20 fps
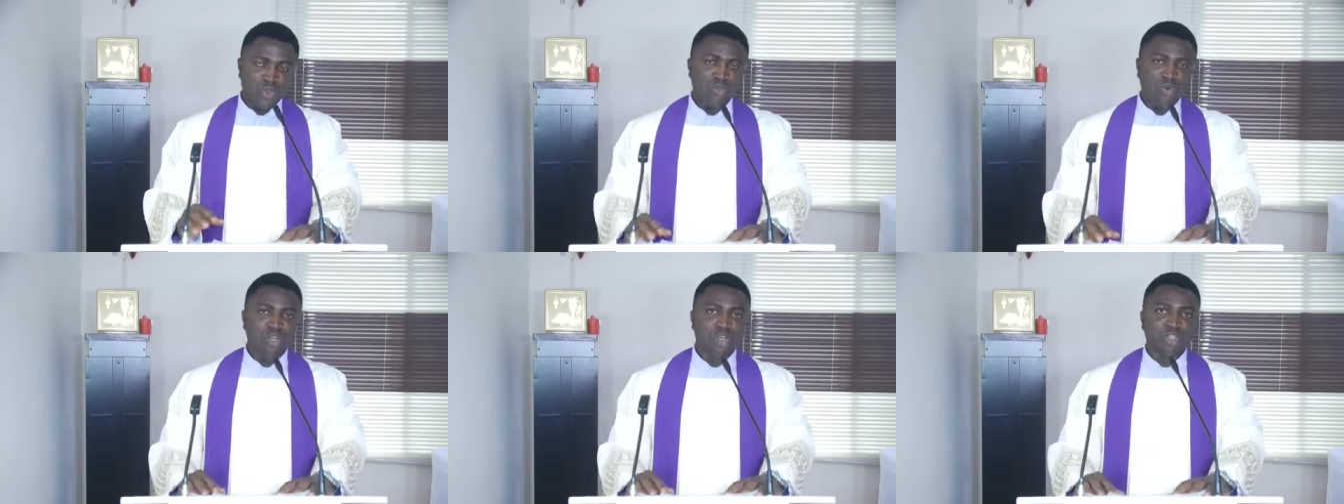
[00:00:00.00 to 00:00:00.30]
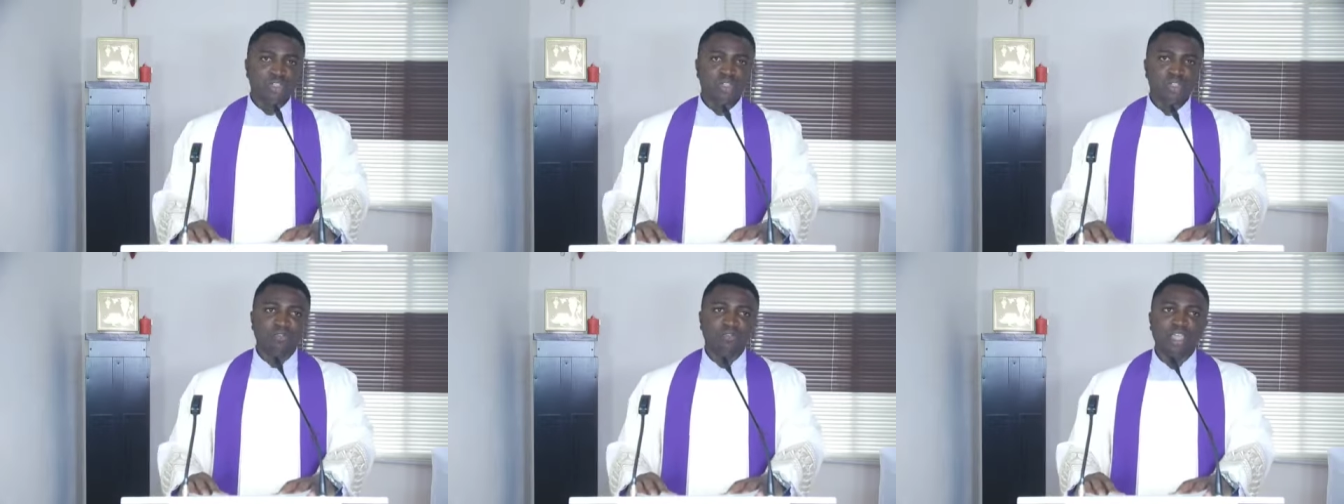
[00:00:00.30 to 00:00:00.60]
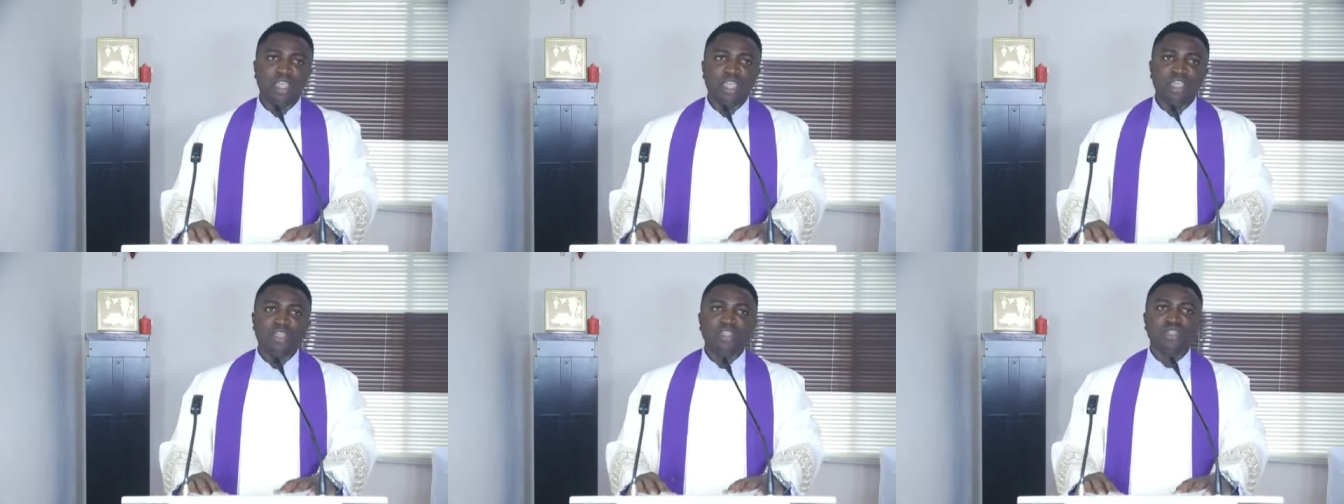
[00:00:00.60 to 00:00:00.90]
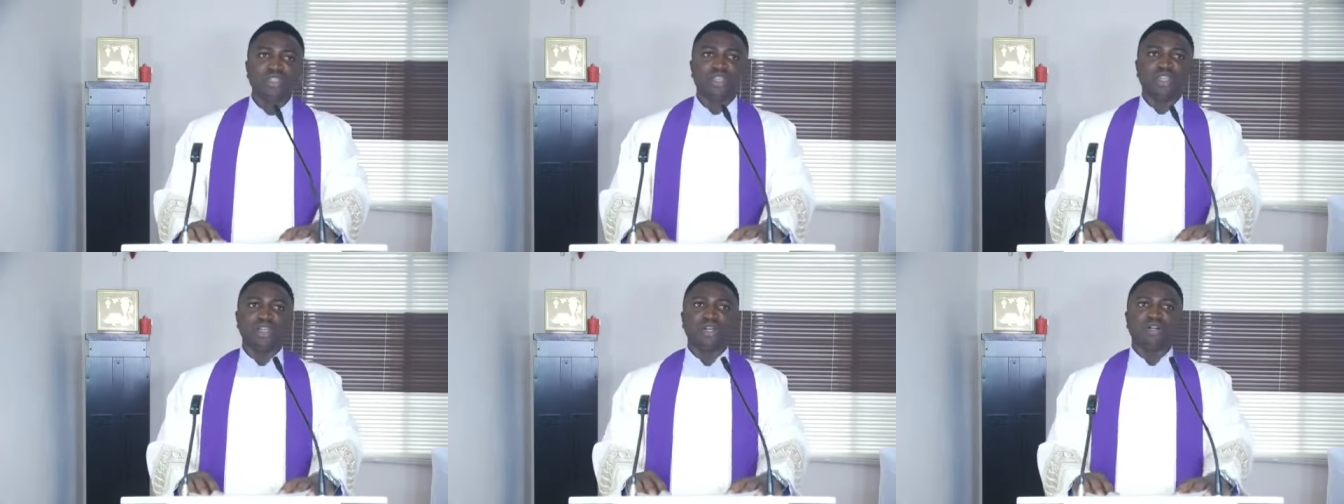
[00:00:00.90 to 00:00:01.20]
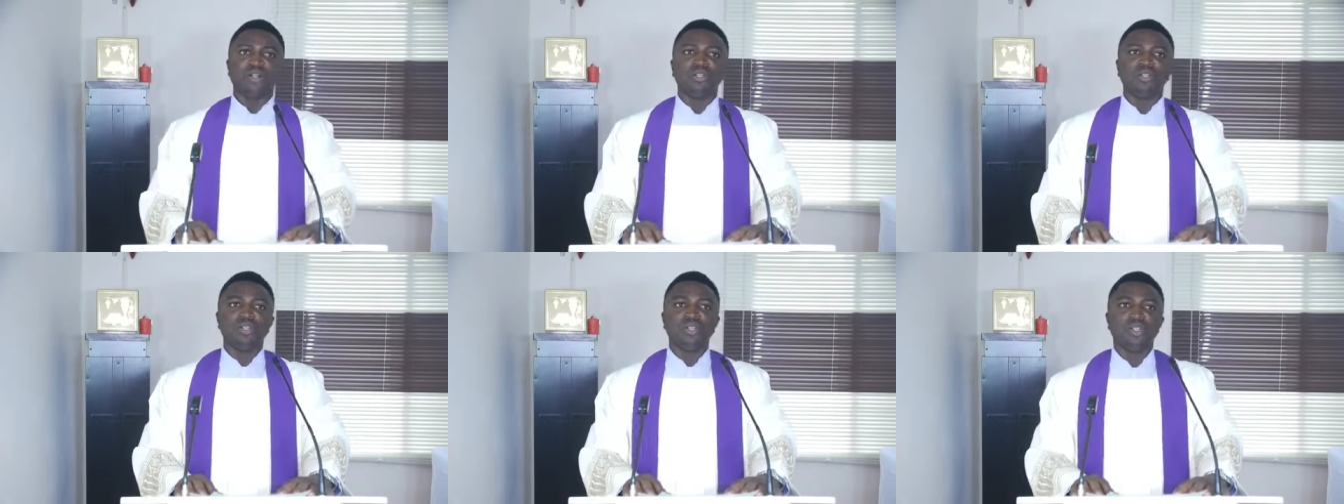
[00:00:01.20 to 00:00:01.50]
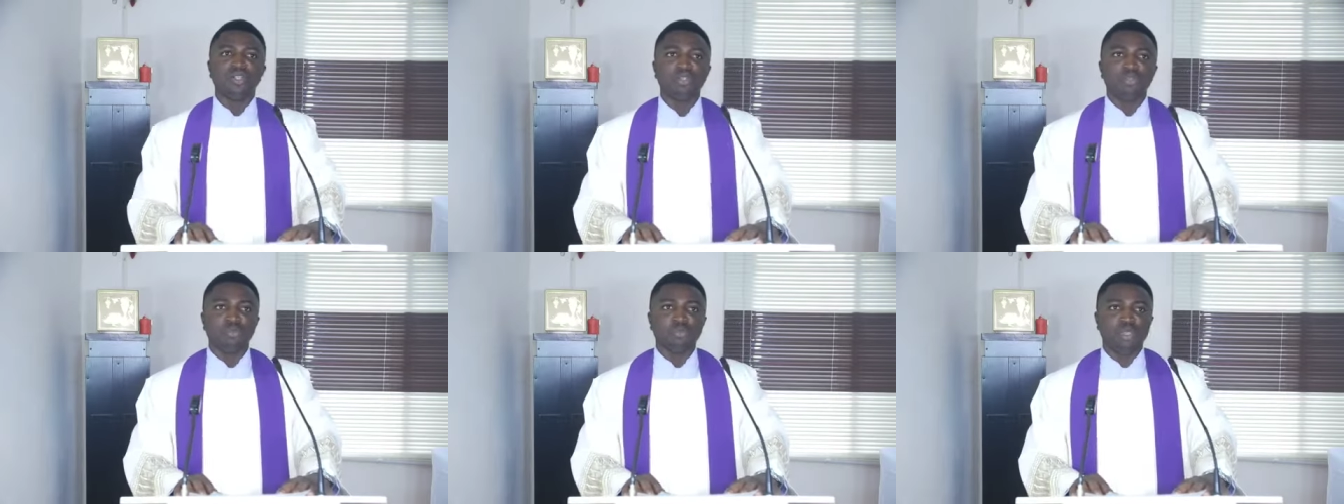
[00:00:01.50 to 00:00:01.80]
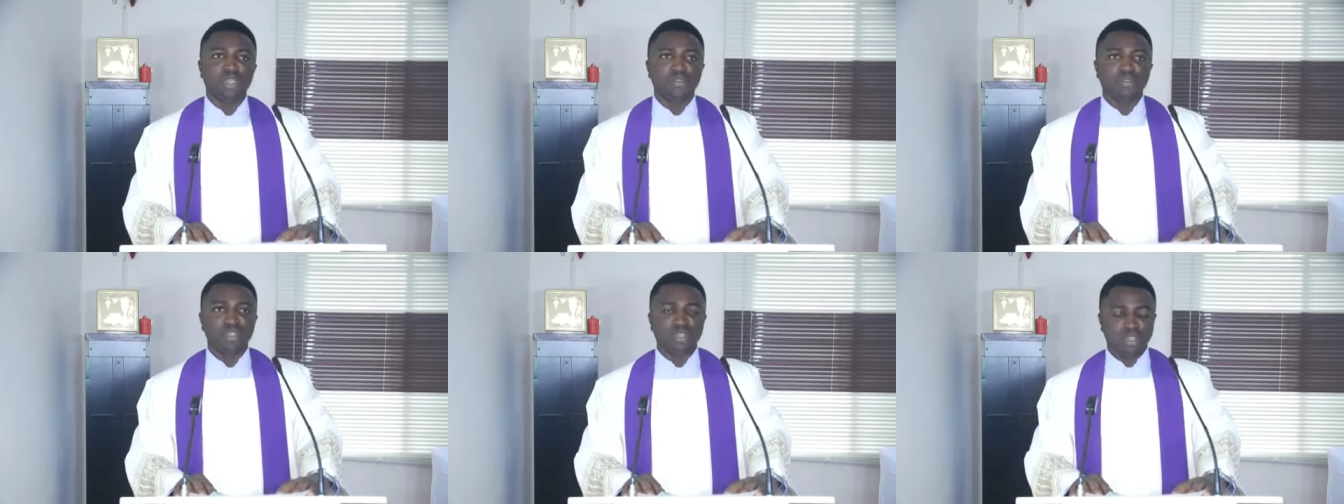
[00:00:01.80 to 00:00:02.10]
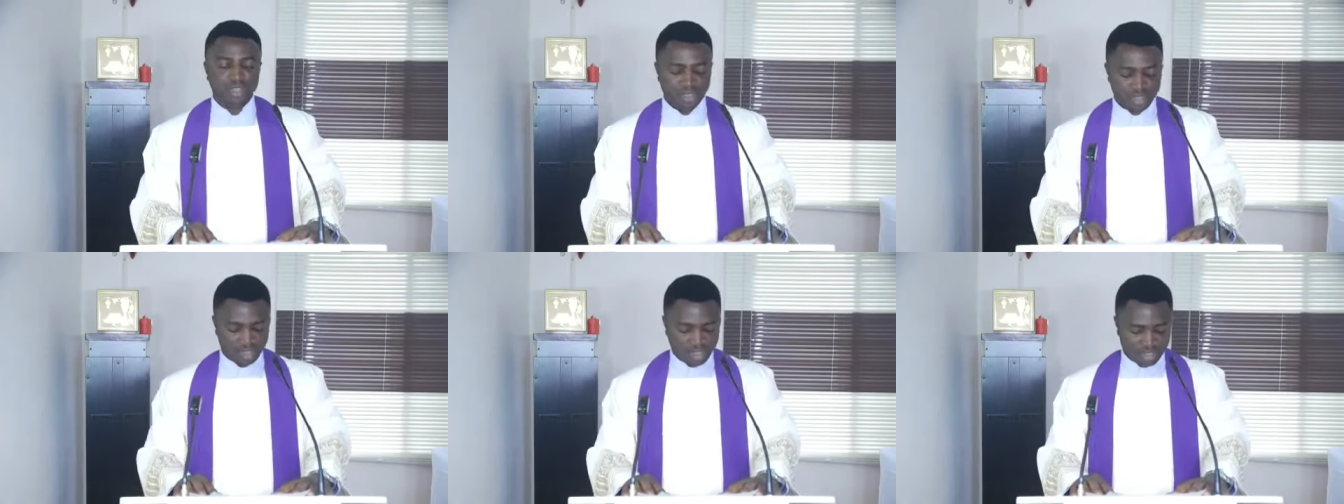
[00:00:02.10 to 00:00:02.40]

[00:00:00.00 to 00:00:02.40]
the words of the angel to Mary.